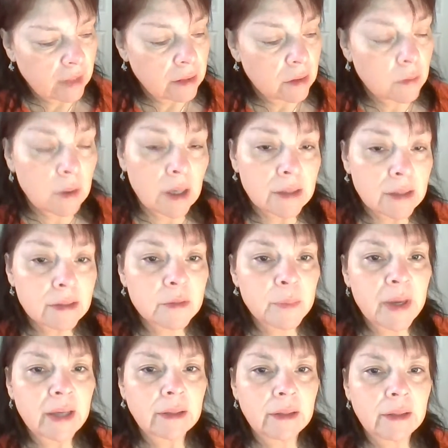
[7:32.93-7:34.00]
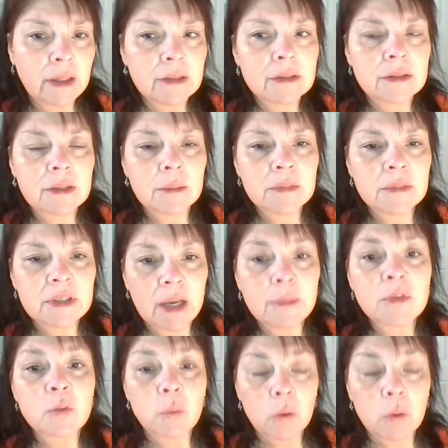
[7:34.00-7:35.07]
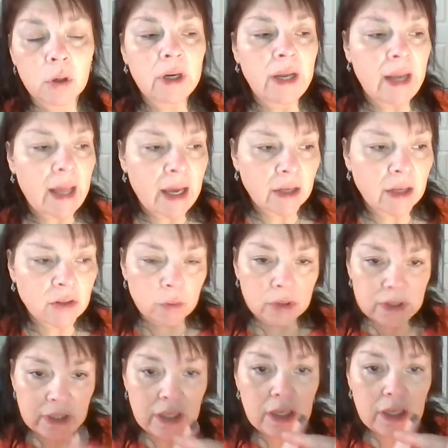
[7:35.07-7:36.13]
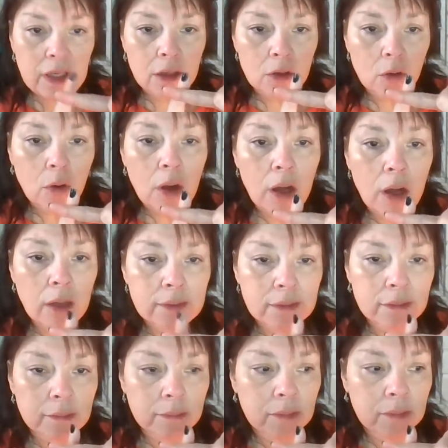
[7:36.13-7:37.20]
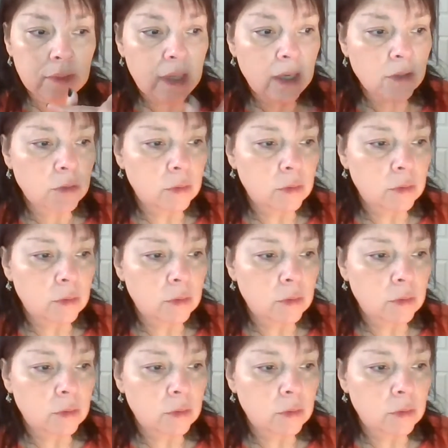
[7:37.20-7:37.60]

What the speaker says: The crosses back then sometimes were an actual T cross, they